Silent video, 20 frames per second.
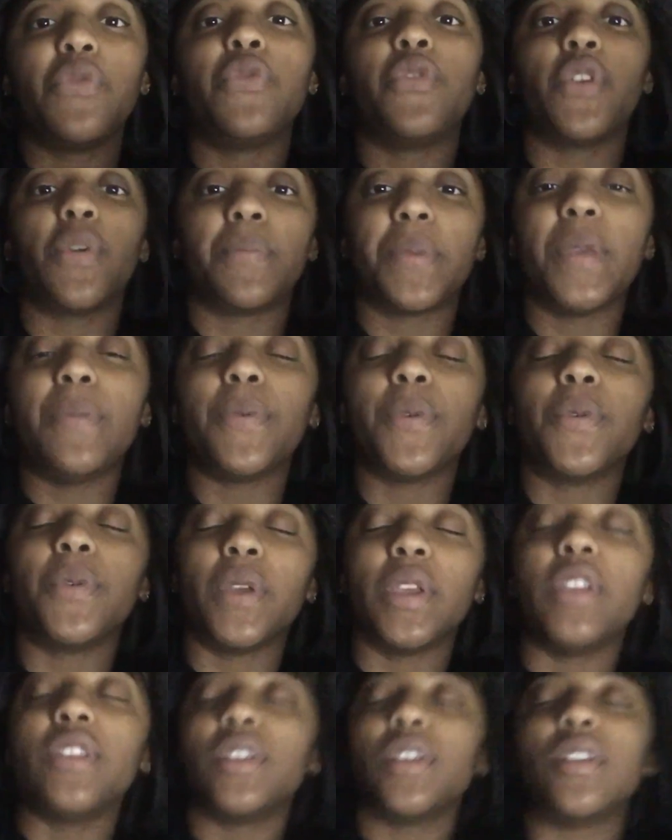for people
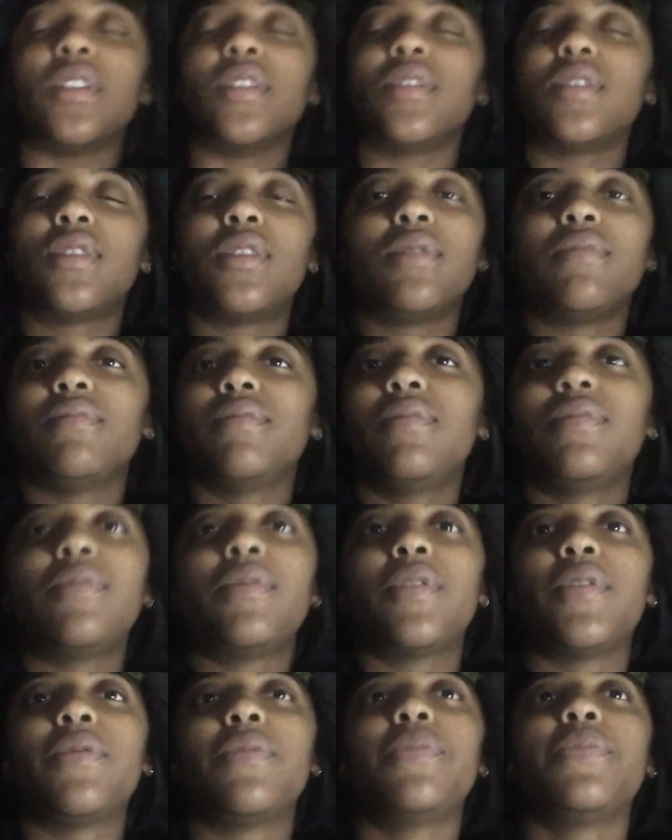with interns.
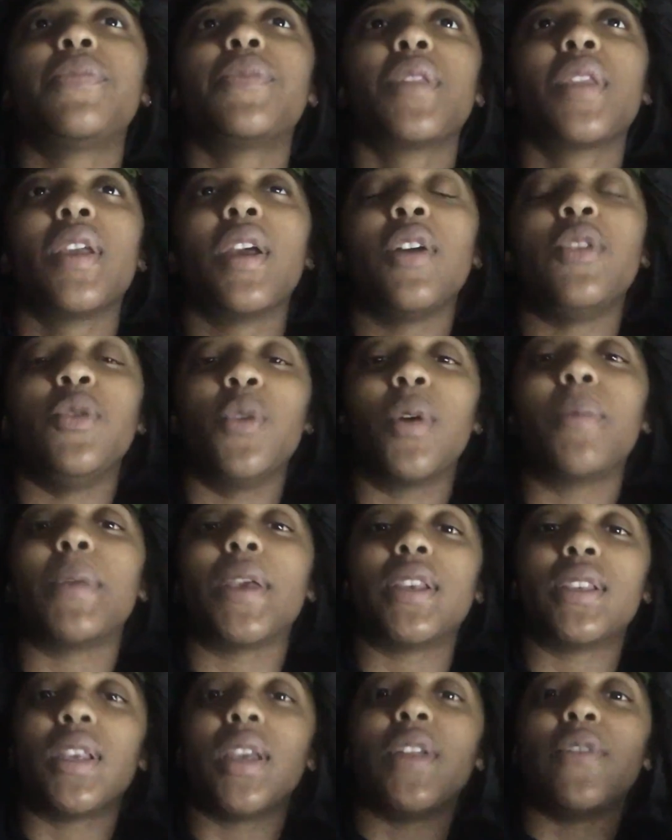A
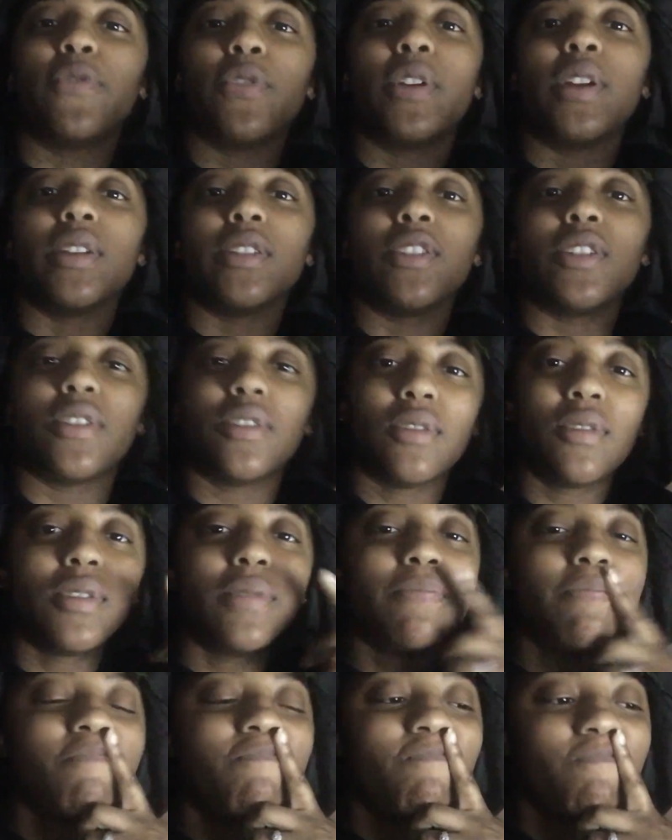dorm-like setting for
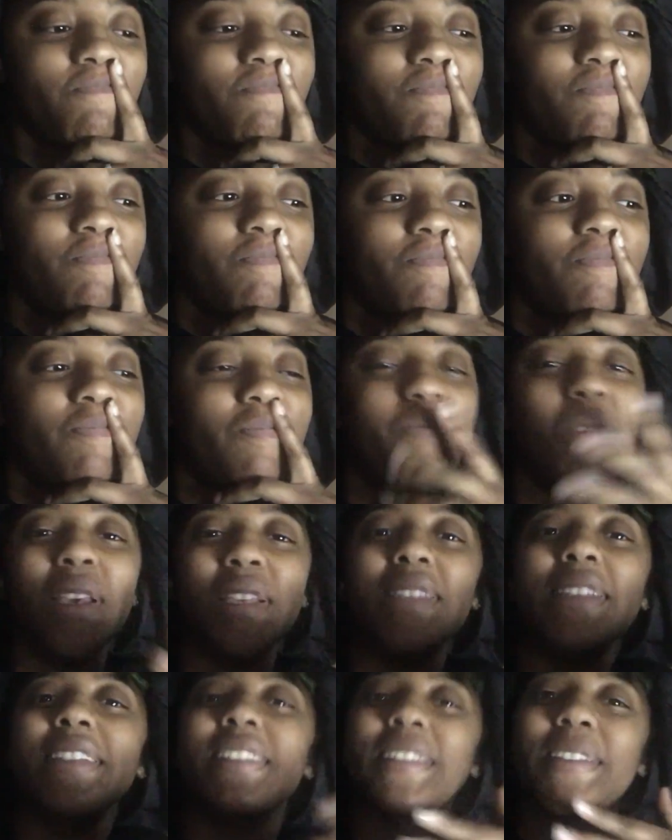interns.
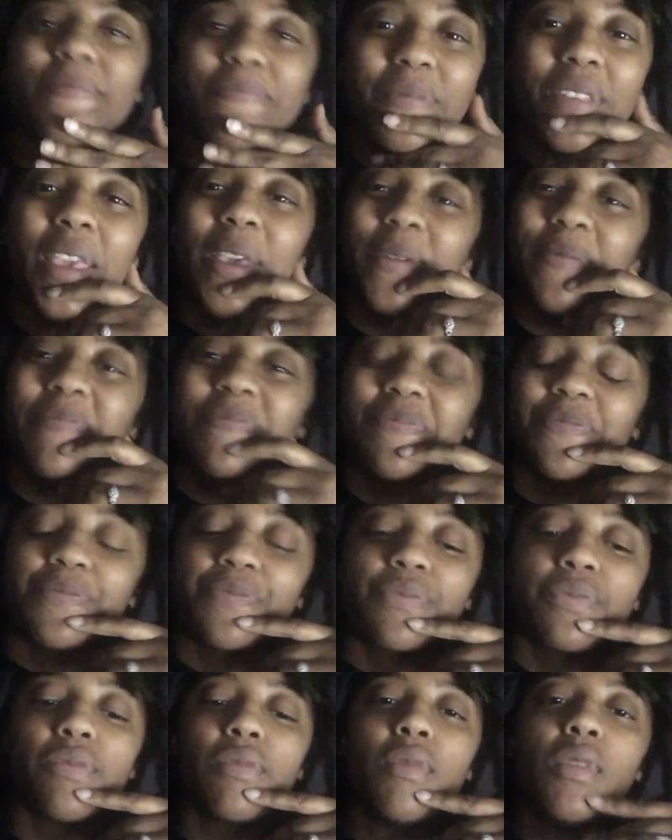Basically, yeah.
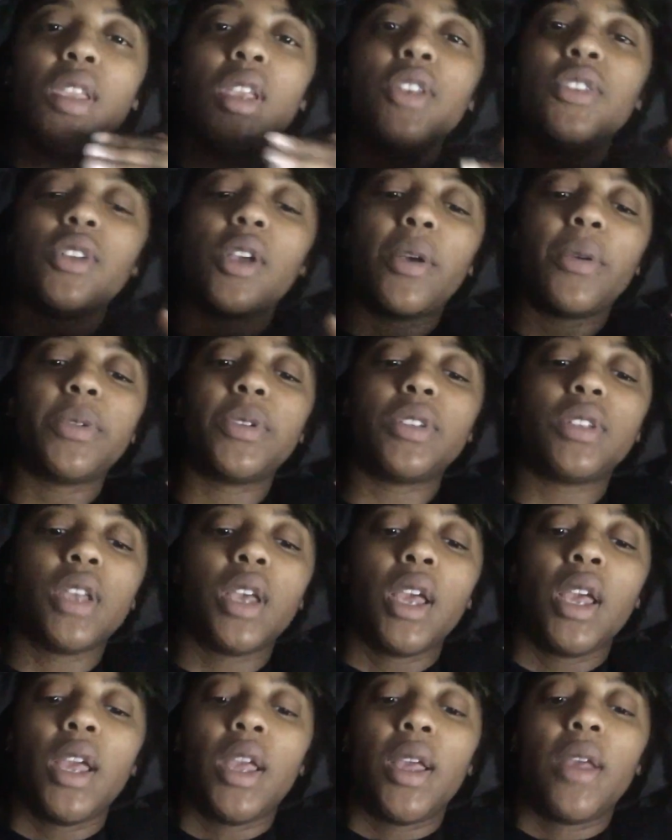So I was
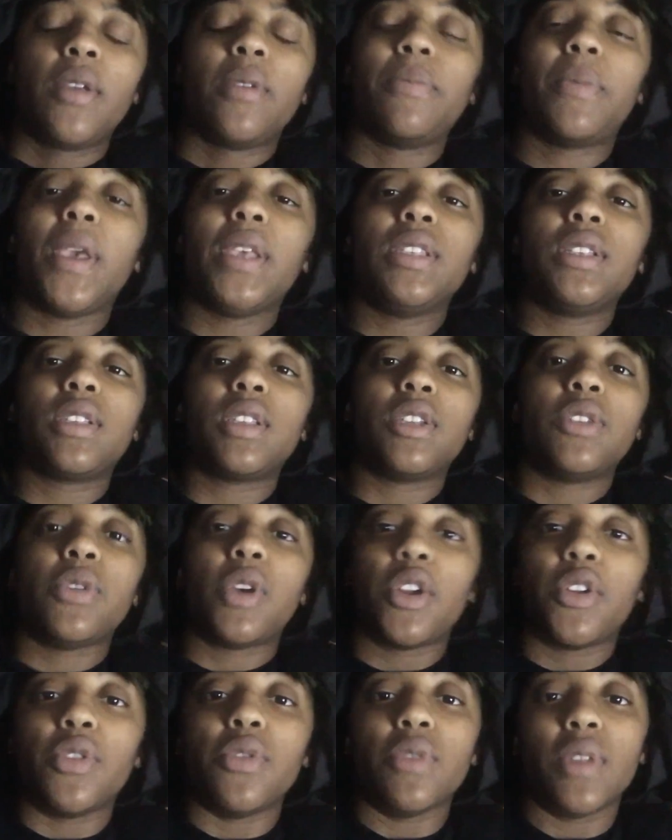basically
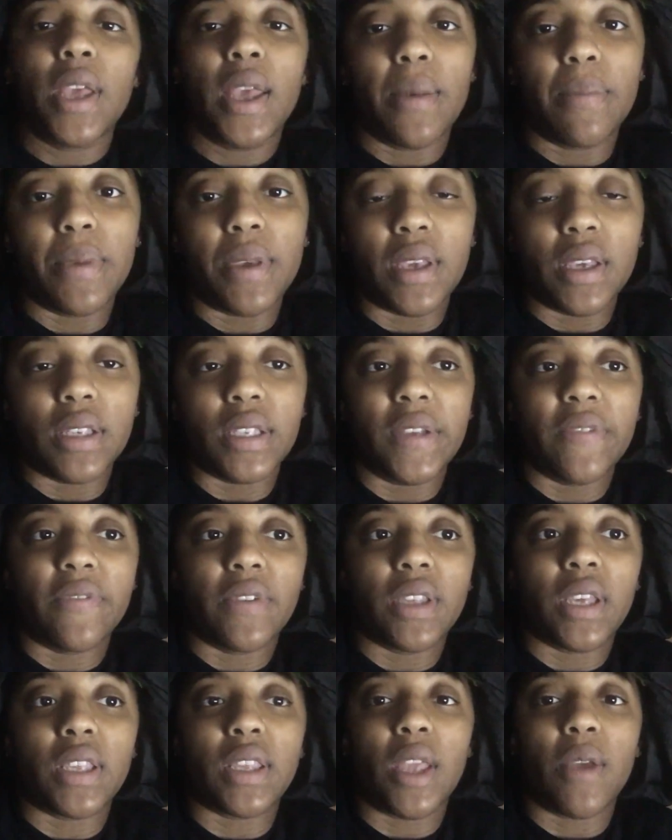trying to do that because I
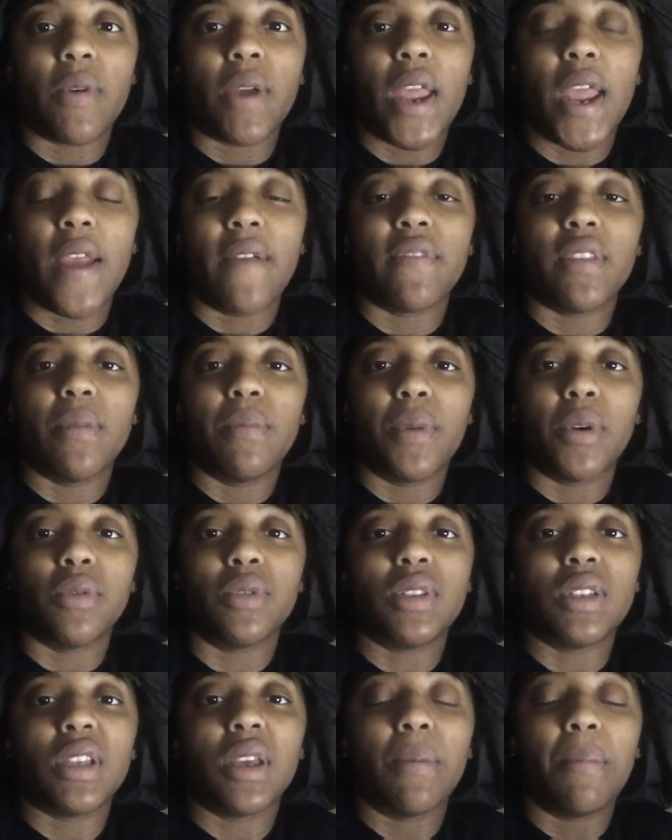feel like they would have the
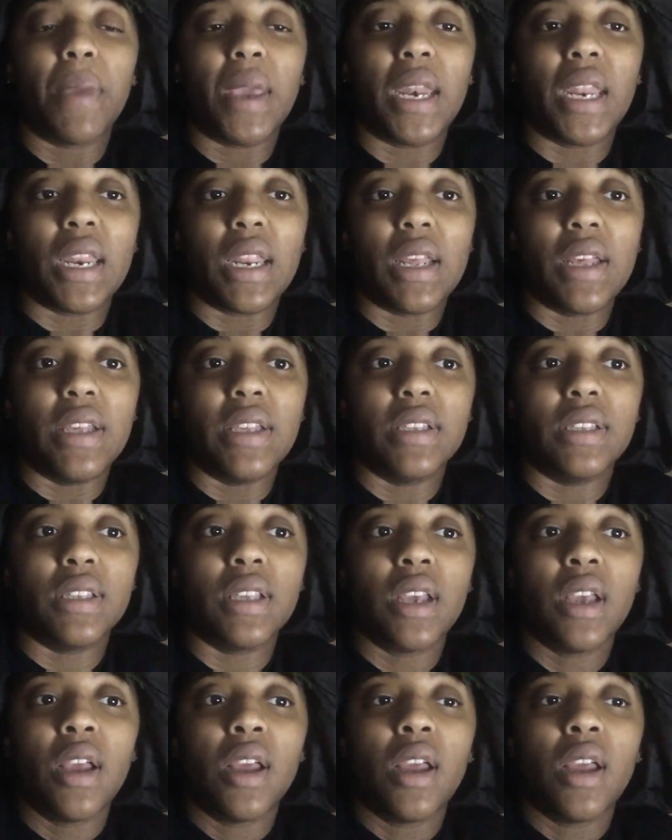most amenities,